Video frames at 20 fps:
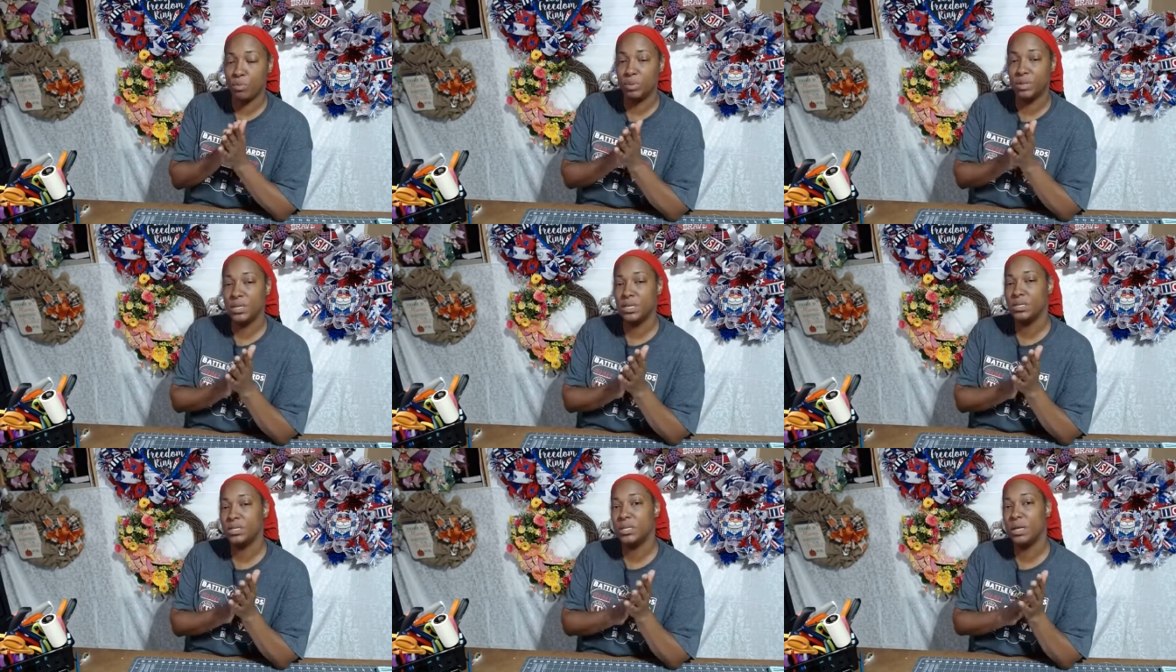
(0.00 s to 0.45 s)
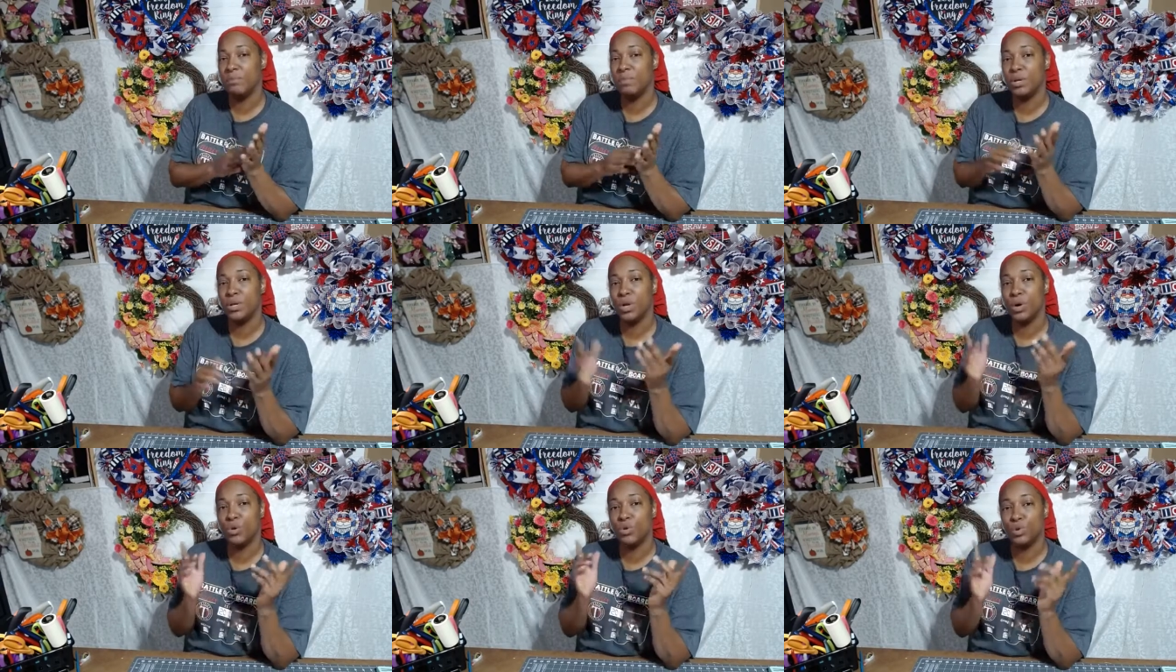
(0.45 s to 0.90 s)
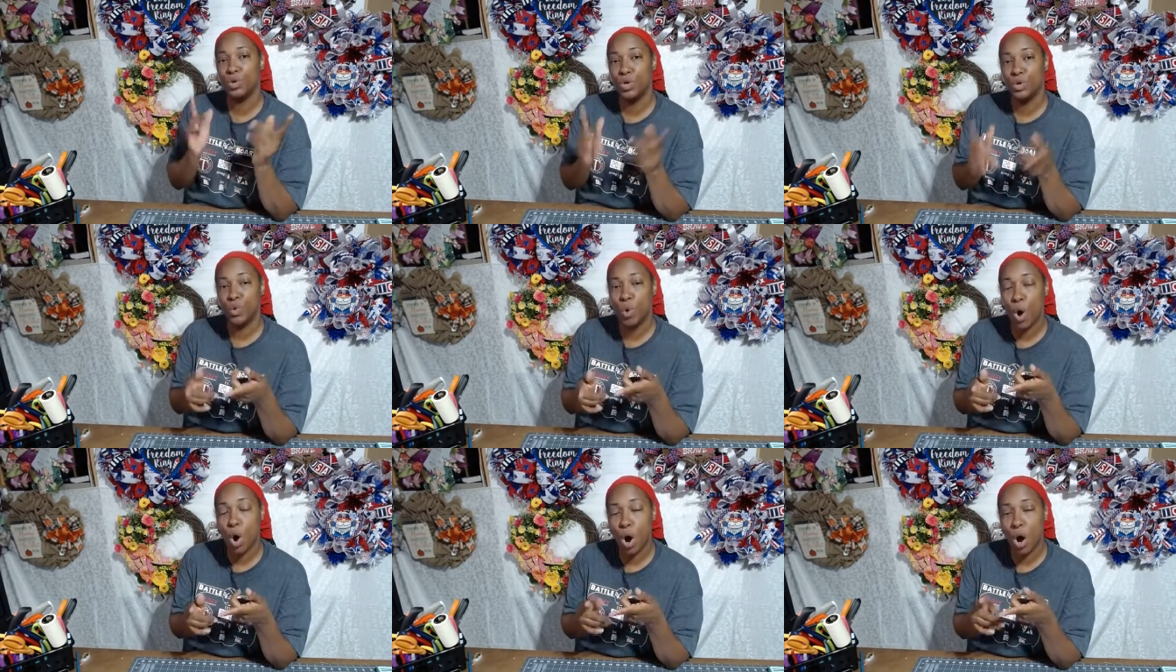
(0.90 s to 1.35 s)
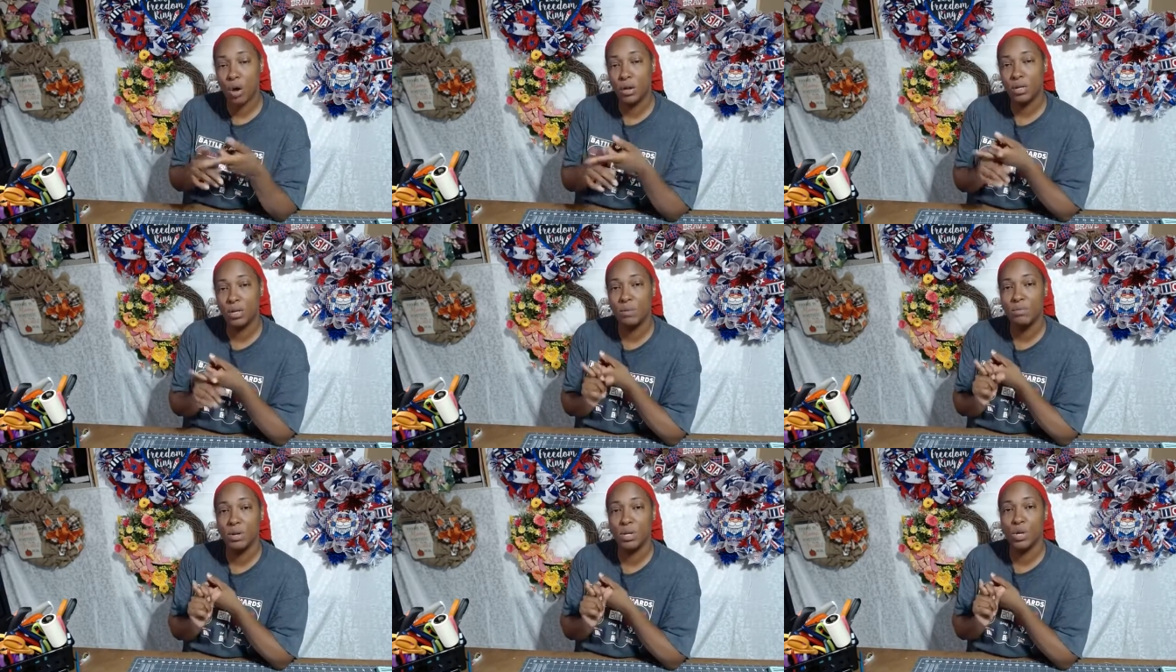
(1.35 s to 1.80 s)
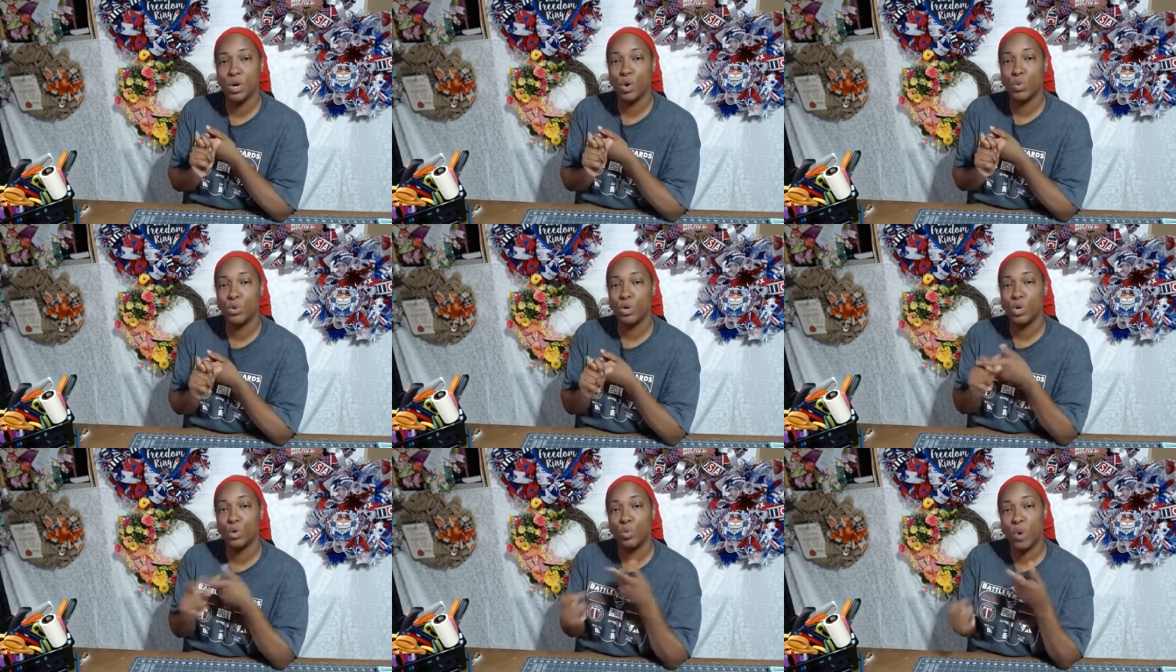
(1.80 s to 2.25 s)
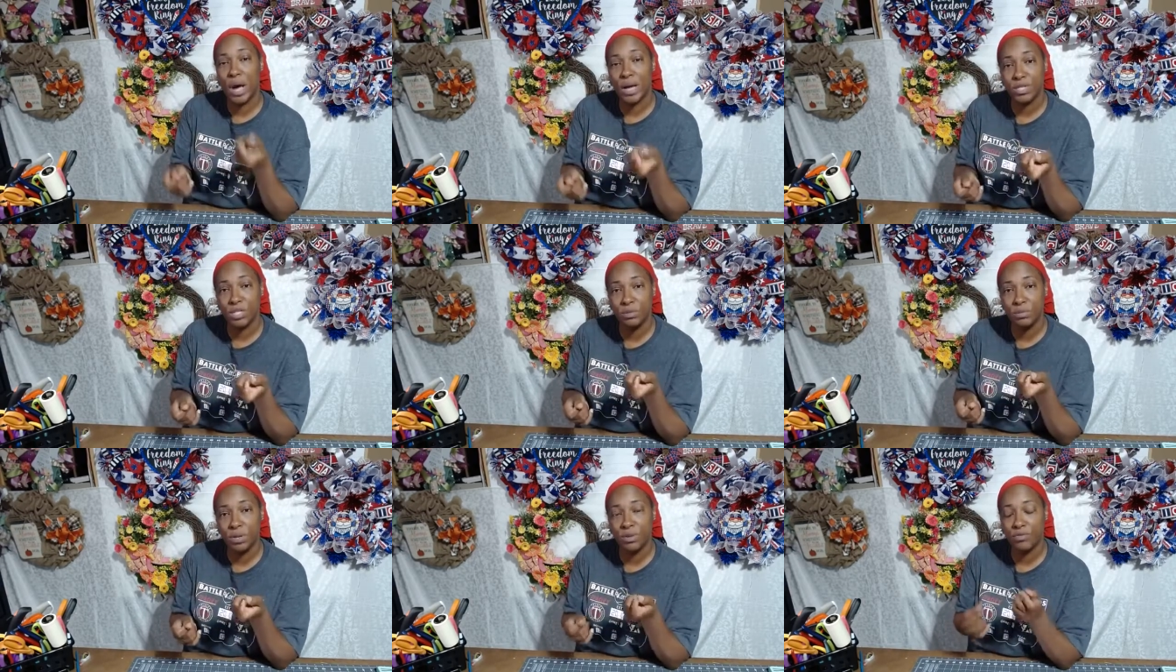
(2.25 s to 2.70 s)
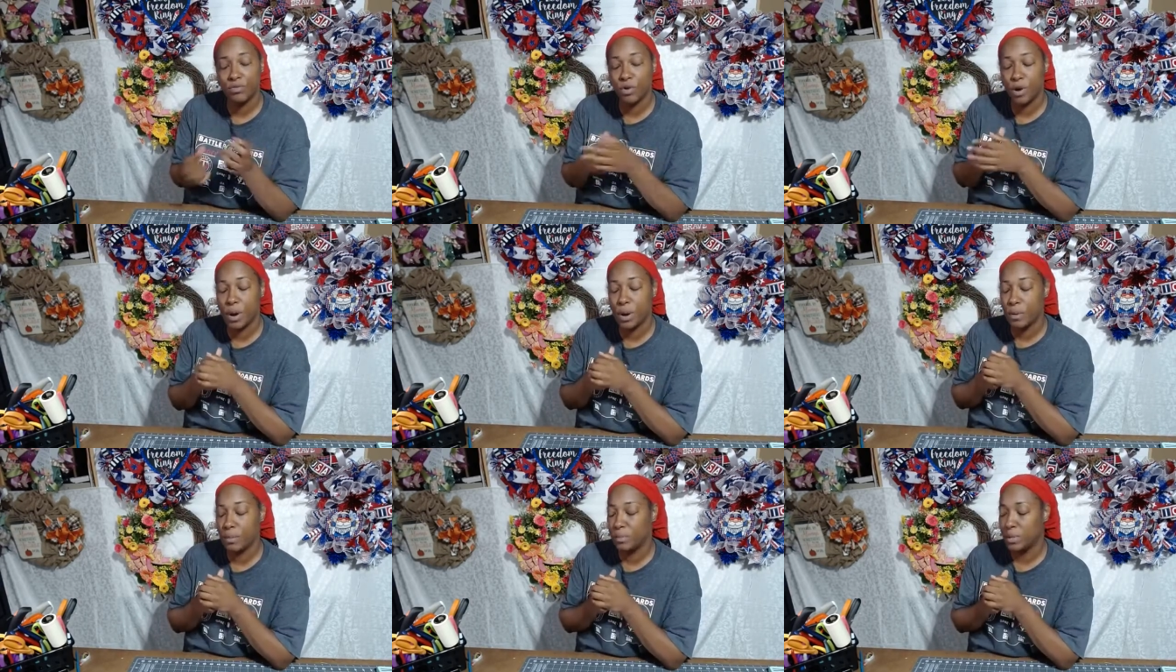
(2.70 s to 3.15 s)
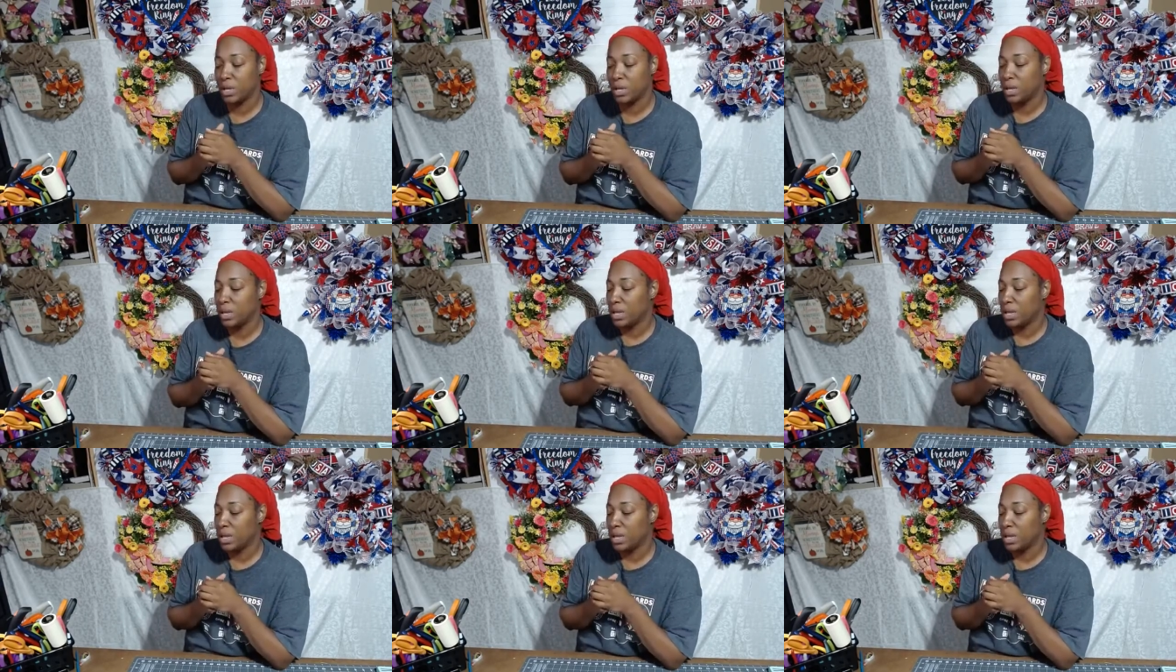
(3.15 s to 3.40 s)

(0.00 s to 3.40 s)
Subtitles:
Please let me know who you are. Let me know where you're watching me from.